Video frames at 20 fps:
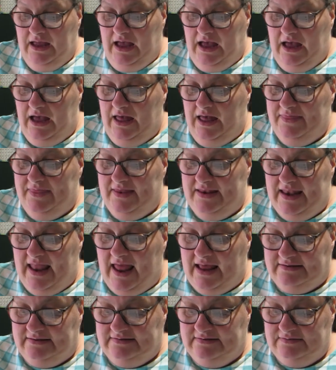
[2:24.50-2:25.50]
Uh, the
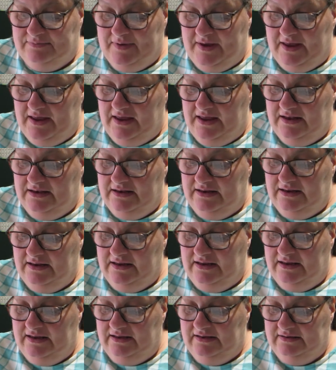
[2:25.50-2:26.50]
next one
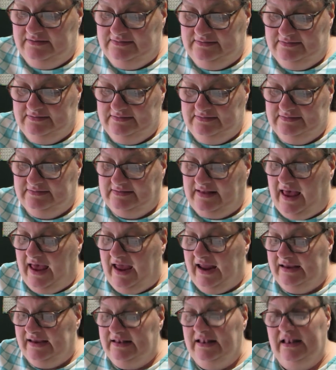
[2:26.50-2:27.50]
is
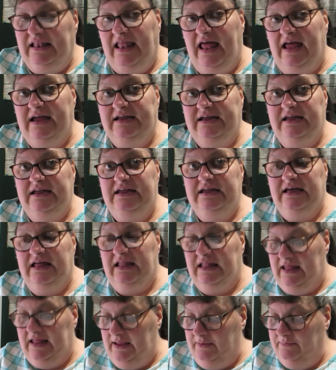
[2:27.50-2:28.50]
side lying
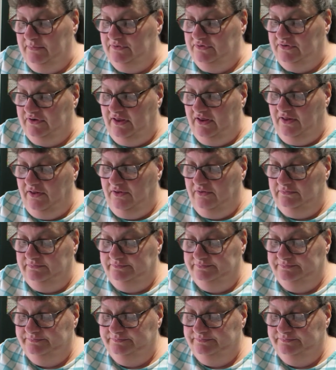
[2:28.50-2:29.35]
clamshell.